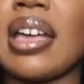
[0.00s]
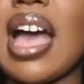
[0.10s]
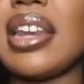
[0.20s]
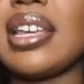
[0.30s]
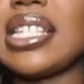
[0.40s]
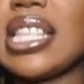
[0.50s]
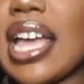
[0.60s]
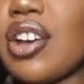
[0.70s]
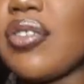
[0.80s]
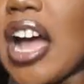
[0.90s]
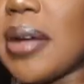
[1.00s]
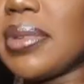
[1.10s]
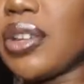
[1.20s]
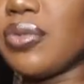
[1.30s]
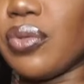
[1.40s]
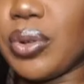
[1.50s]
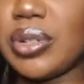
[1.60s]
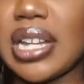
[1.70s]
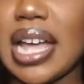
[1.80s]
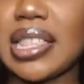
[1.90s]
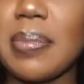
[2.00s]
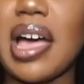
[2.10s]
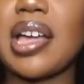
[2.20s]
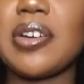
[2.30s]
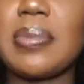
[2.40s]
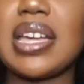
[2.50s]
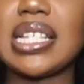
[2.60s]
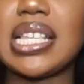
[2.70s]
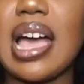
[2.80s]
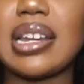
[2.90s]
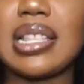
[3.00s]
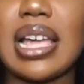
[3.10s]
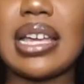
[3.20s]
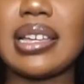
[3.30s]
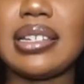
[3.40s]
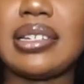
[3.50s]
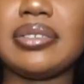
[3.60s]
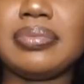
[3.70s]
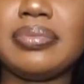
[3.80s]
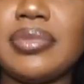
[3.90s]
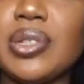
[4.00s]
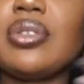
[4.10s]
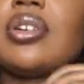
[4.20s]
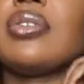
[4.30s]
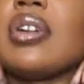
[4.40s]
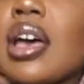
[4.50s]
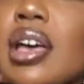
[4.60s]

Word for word: kind of it's like cropped and ruched at the bottom and it's kind of like a you know